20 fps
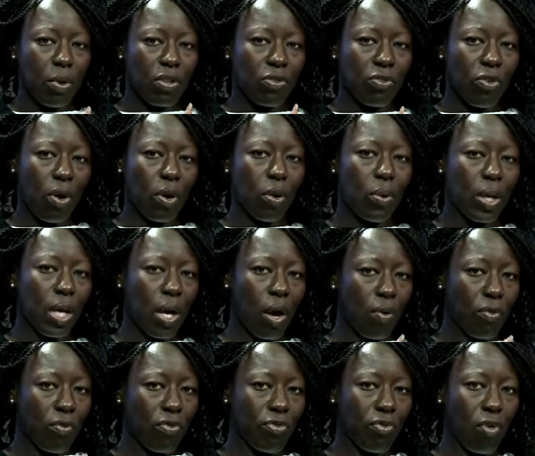So it's
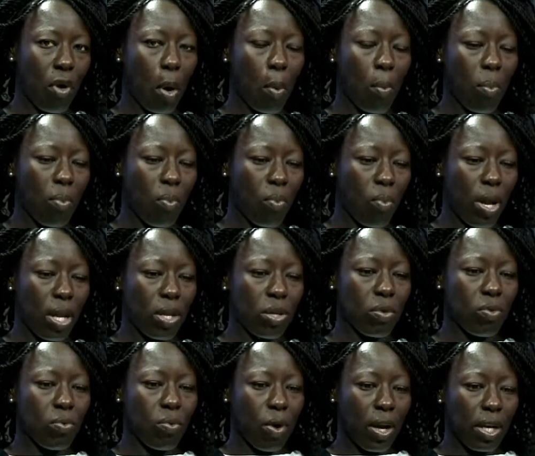following on from
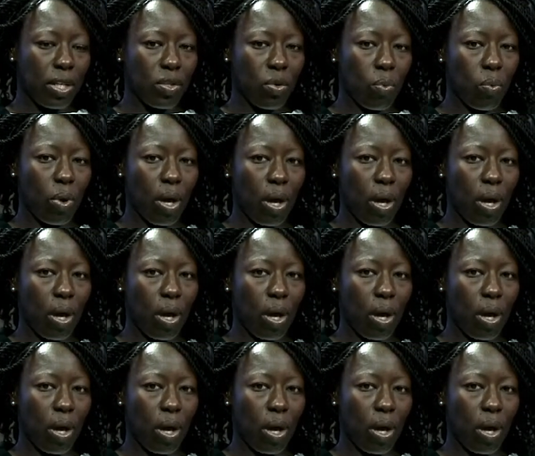when you write